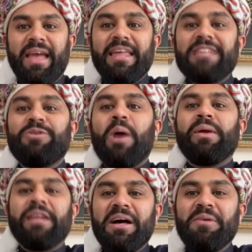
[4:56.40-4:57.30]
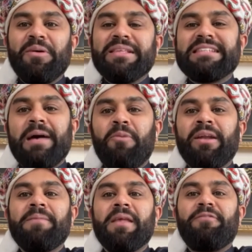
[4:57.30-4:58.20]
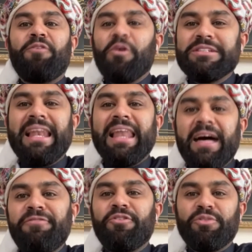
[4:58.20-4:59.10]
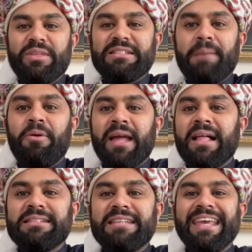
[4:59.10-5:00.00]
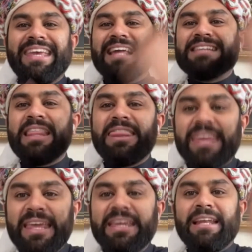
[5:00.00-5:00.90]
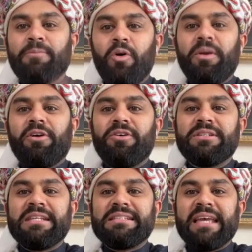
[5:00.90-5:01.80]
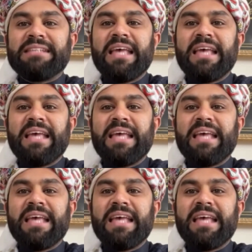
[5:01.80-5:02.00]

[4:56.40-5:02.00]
That's why we know when someone falls in love with someone else, he doesn't think anymore because he says,